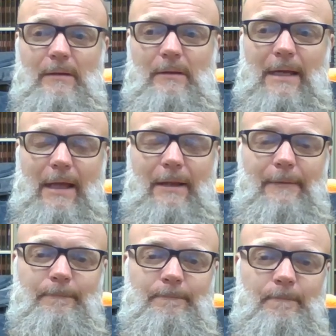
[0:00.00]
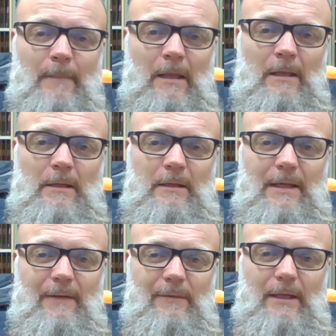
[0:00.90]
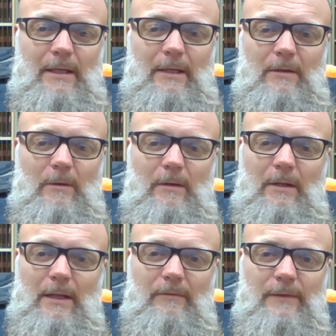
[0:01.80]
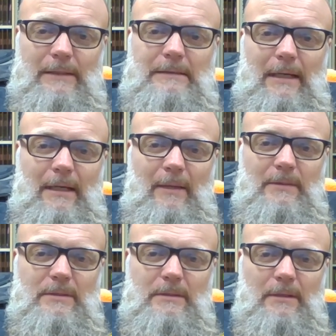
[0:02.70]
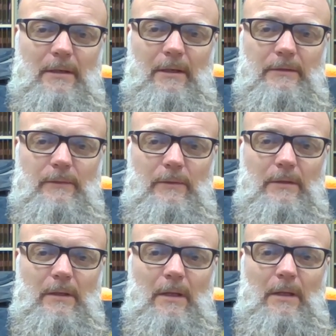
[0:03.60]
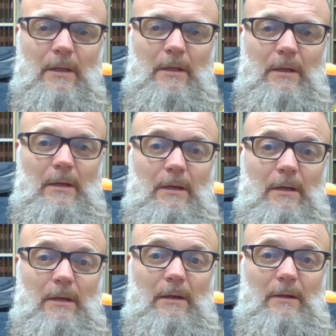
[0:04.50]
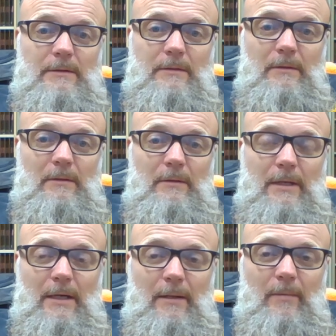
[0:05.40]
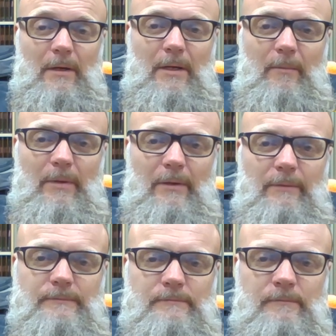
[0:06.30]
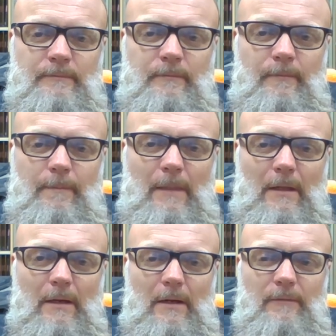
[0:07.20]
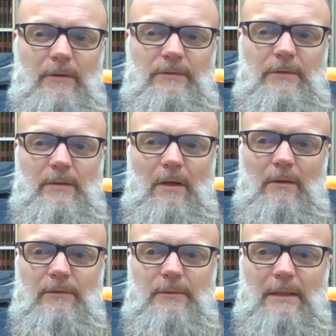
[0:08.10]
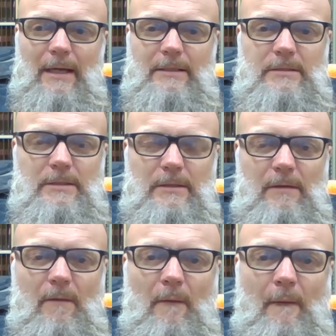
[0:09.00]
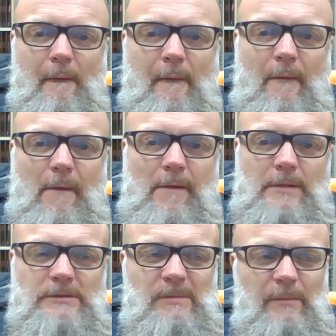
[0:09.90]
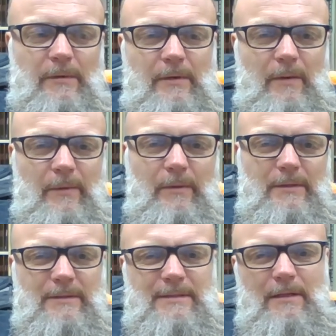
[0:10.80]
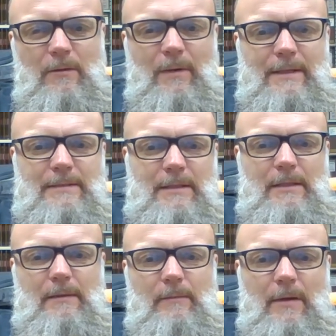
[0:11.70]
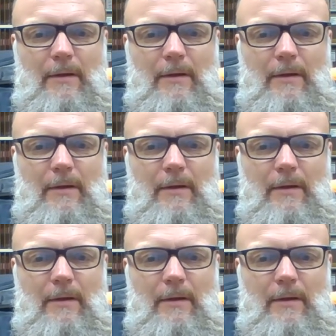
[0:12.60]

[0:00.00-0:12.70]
and look at it and give the lady a quote on how to fix that, how much it's going to cost for her. Also, a guy brought in a boat. For those of you in Auto 3 last year, you remember we worked on the CRYC